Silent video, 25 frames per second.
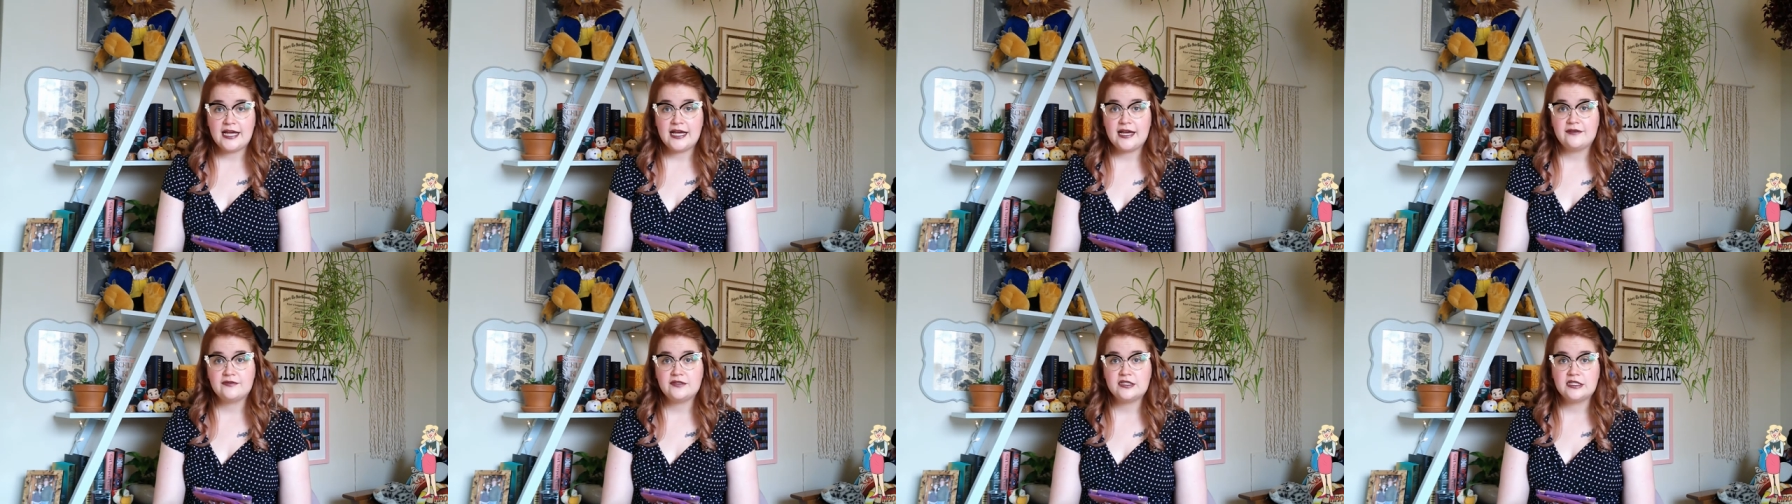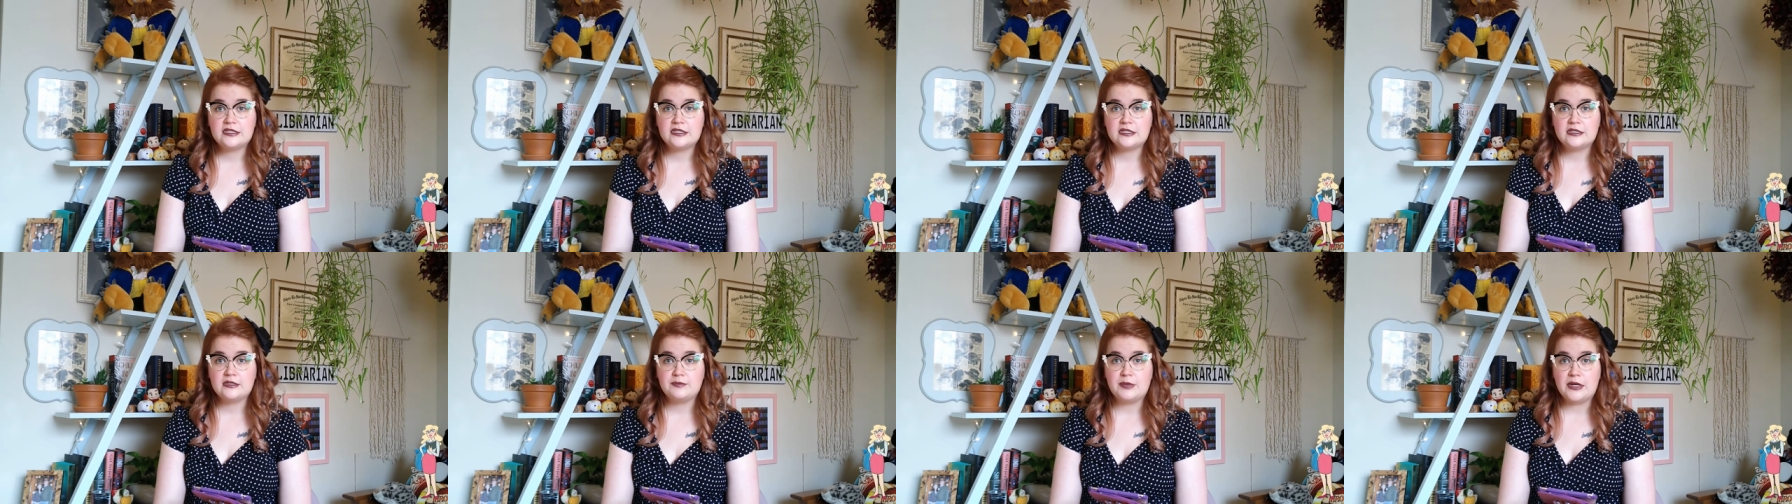have to
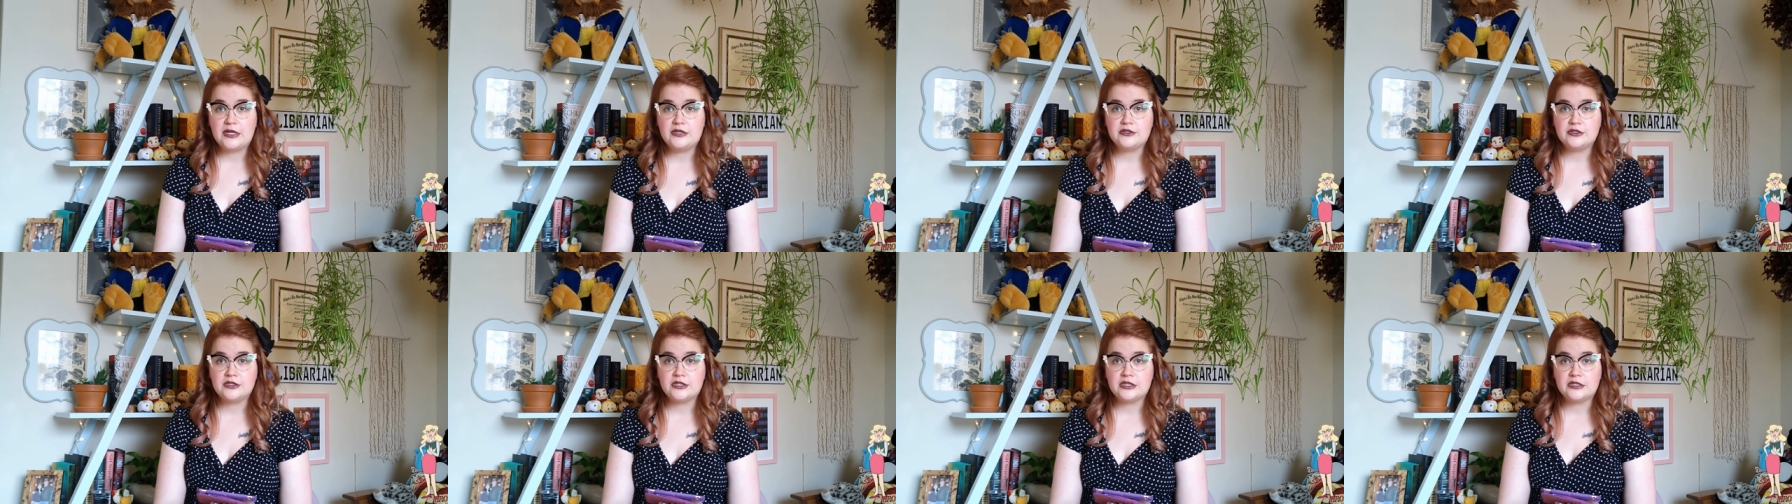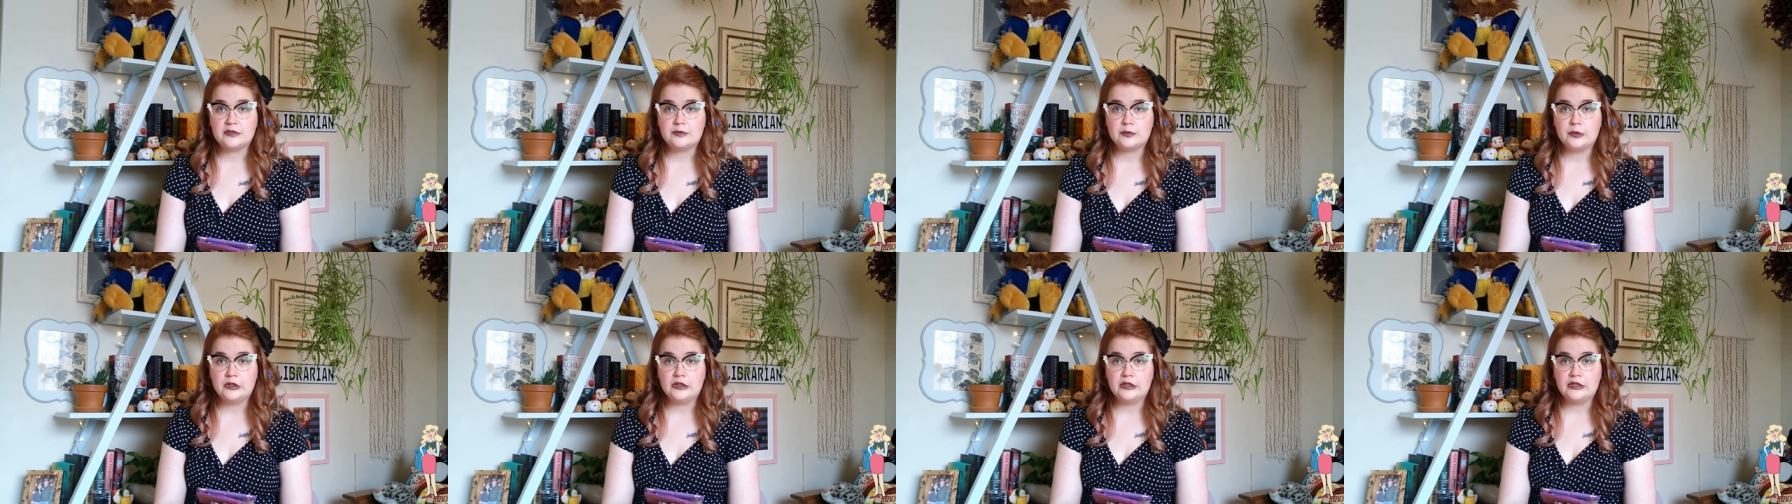suspend your
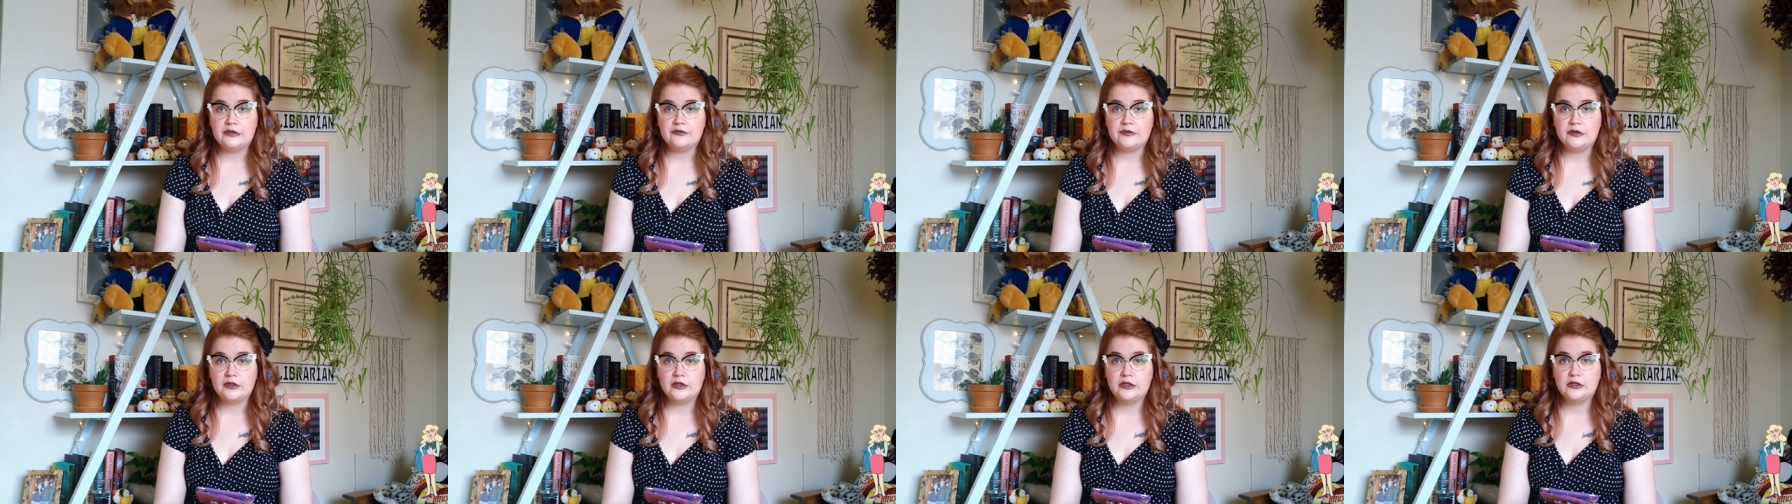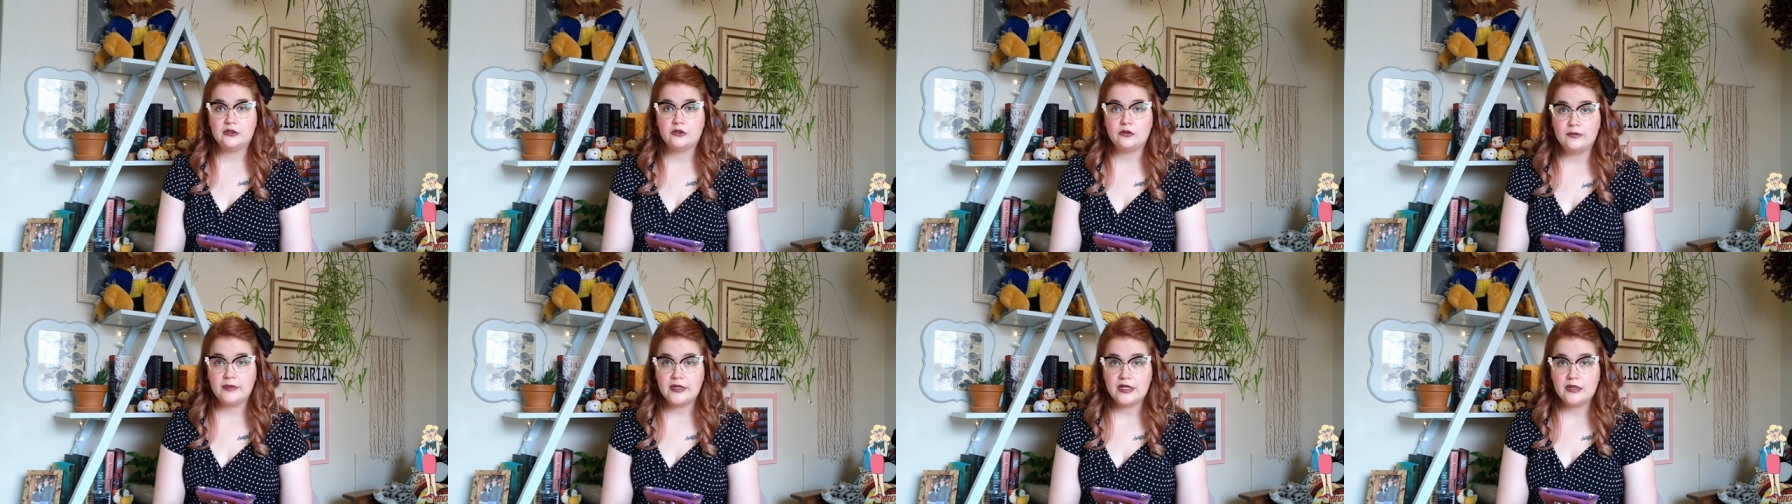disbelief a
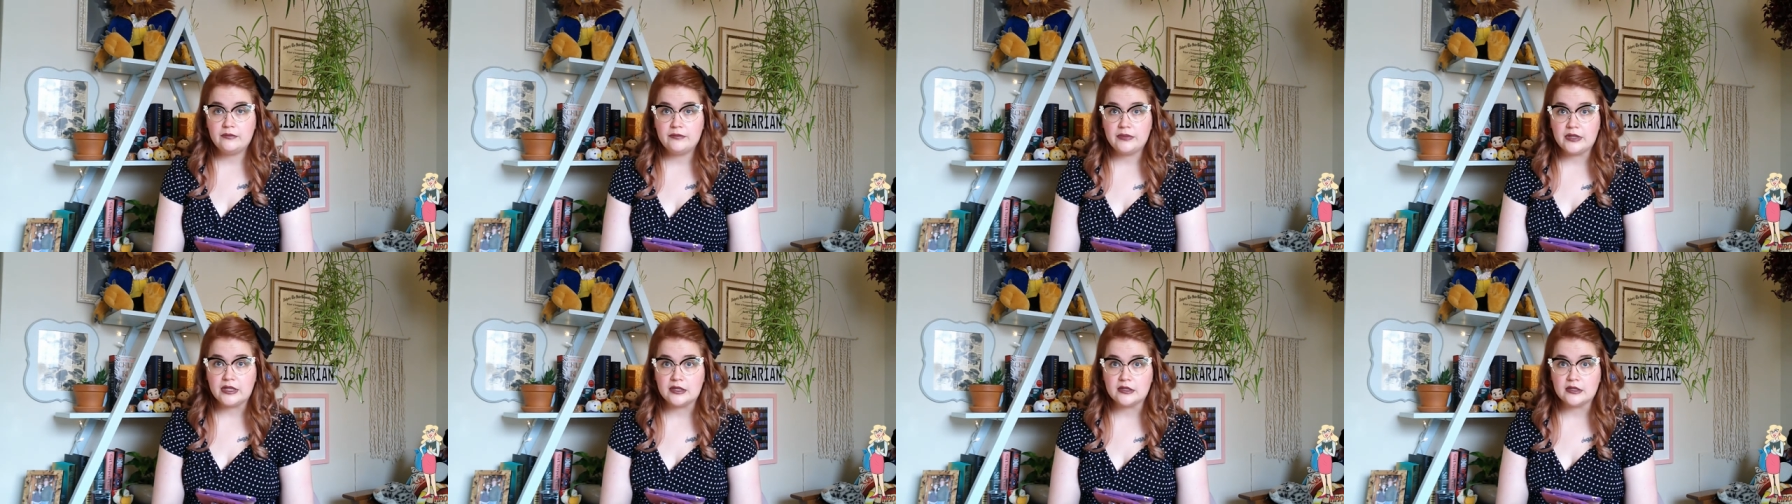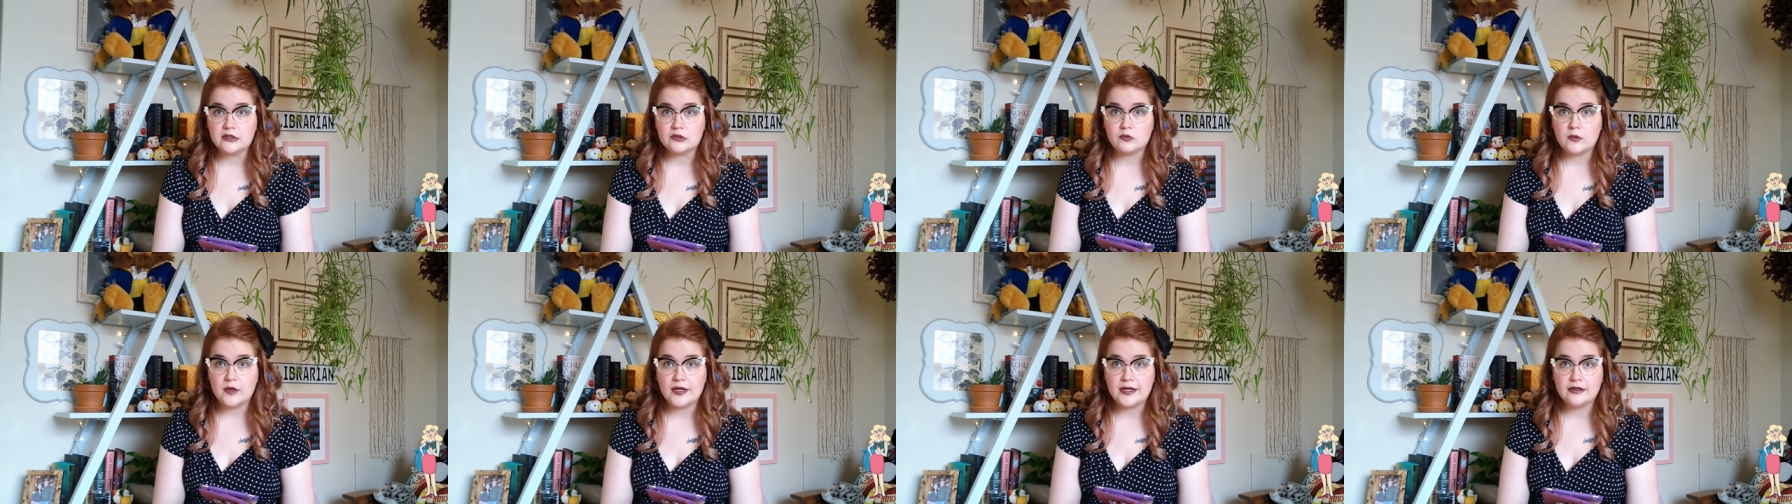little bit
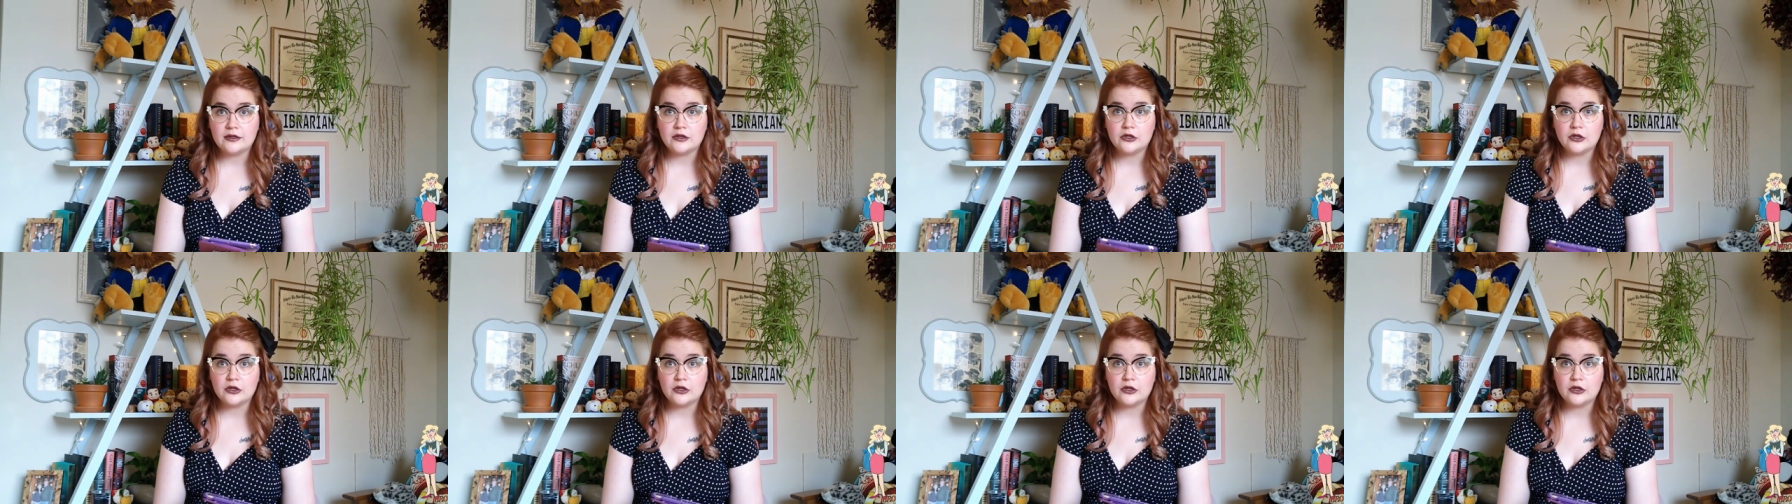because why on